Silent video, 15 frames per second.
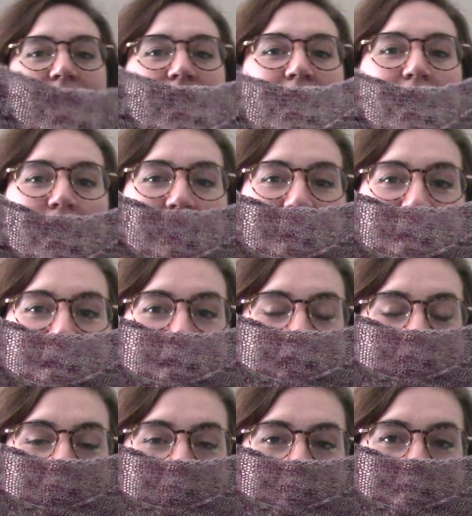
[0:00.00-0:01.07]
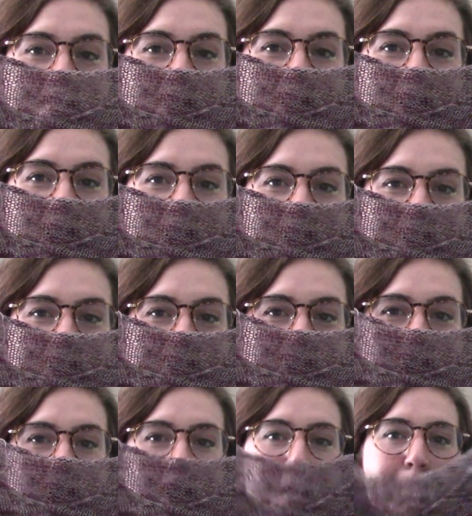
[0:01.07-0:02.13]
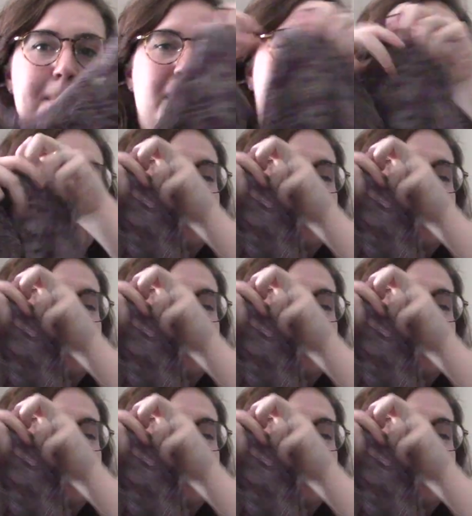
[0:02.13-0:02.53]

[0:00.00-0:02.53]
I got from